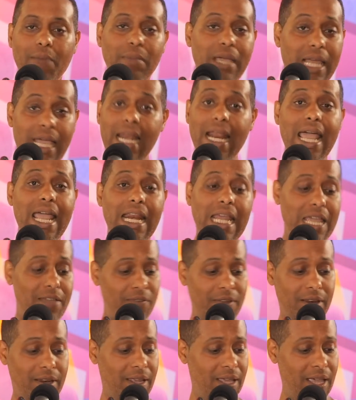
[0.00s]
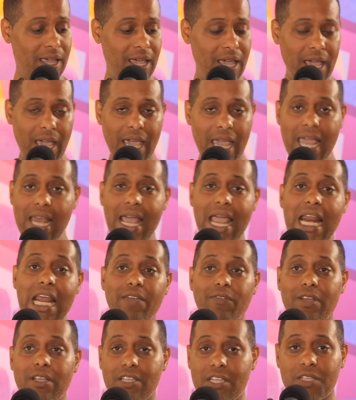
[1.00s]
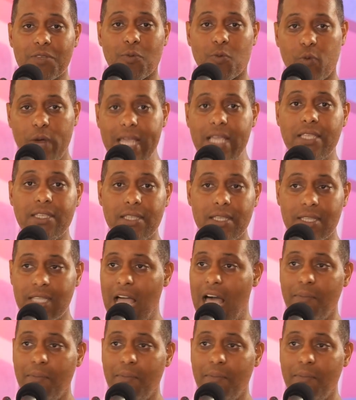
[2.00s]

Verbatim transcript: I mean, it ain't even it ain't even just racist.